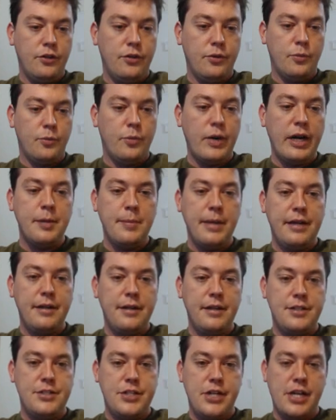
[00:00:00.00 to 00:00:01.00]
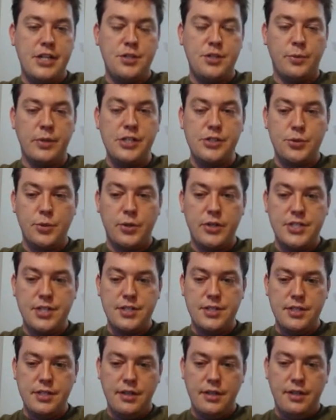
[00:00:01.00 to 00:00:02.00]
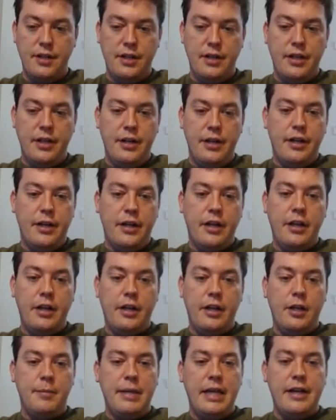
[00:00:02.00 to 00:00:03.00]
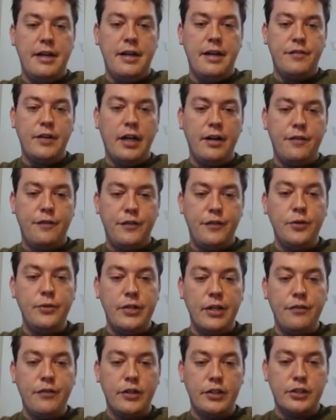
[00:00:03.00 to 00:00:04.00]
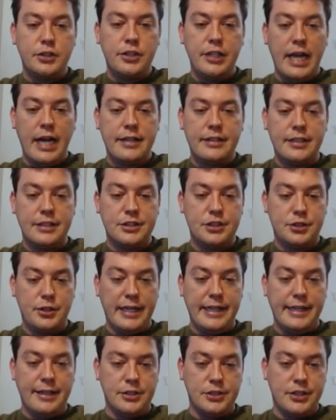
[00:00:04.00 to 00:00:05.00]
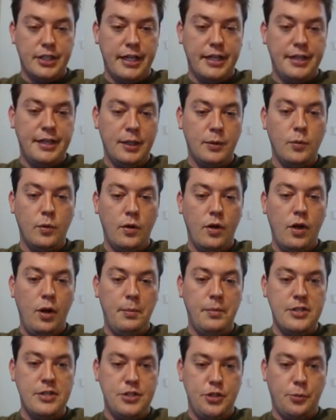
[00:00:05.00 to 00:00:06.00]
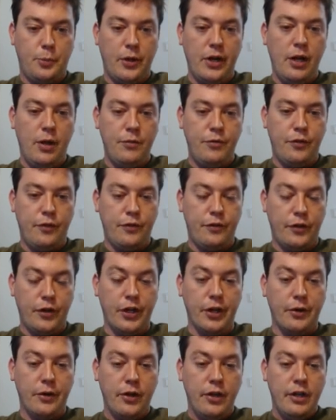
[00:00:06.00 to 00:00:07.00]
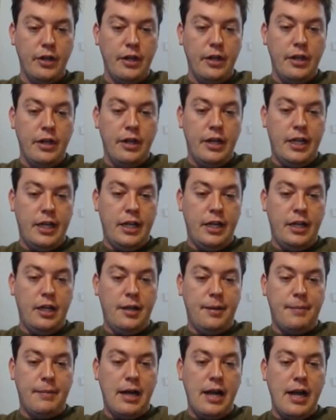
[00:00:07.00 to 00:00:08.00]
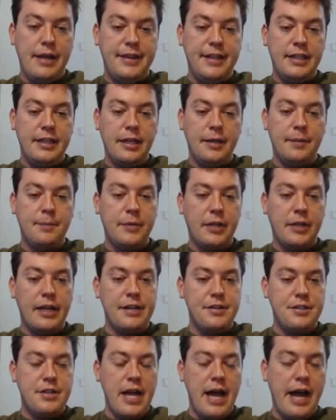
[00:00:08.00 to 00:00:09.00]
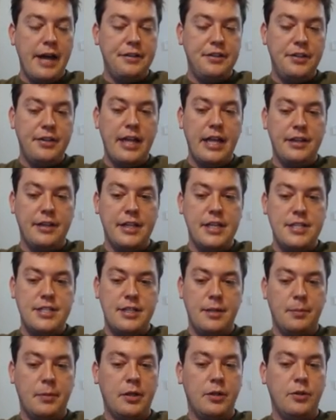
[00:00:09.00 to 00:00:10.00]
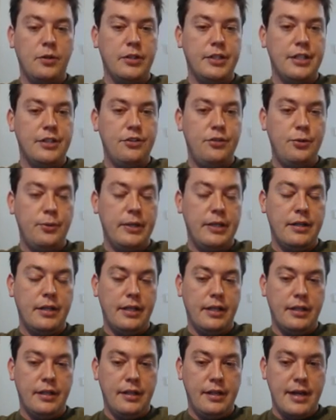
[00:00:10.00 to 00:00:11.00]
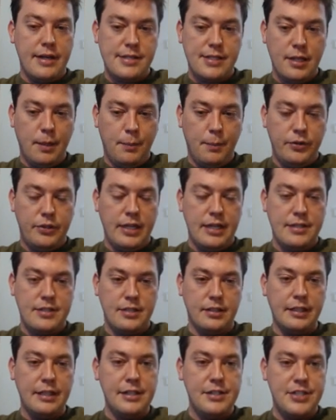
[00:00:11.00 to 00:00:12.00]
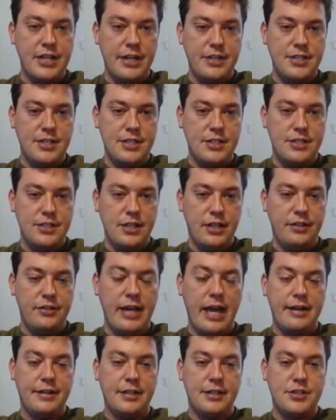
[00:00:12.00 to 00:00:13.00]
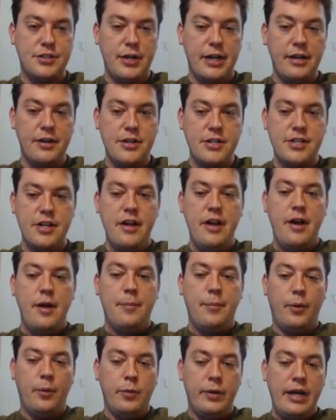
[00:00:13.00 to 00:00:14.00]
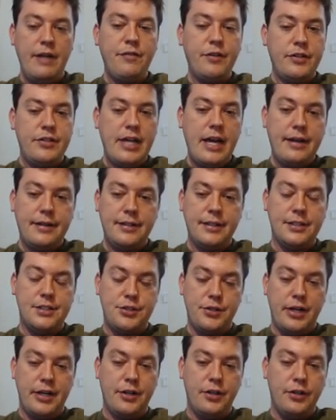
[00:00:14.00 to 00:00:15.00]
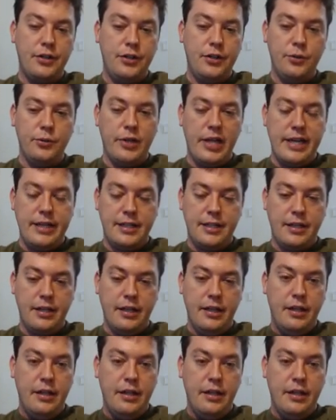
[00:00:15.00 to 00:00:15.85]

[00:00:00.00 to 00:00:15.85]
recommended chess resources. And I've got a few different tactics trainers that I think will all be super helpful for you. I think I'm gonna add to that list. I'm gonna look into it in the next couple days. Lichess's tactics trainers, but whatever tactics trainer you like,